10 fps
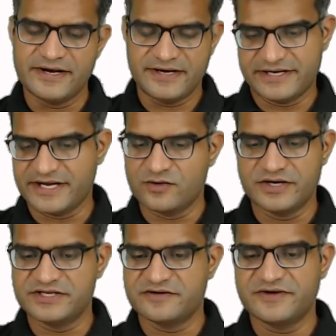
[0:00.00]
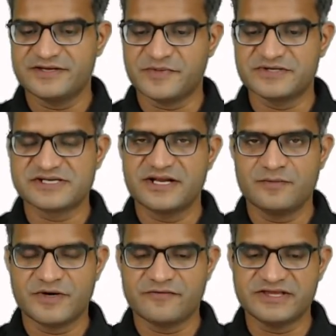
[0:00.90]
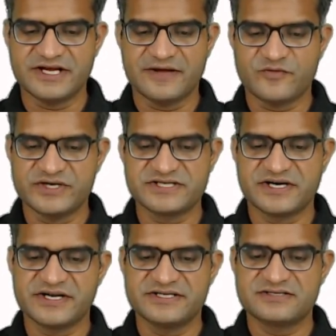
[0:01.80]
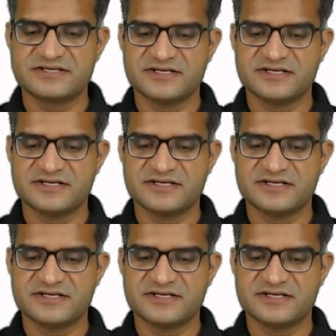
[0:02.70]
It can go either way, the percentile. But one thing I'm quite certain is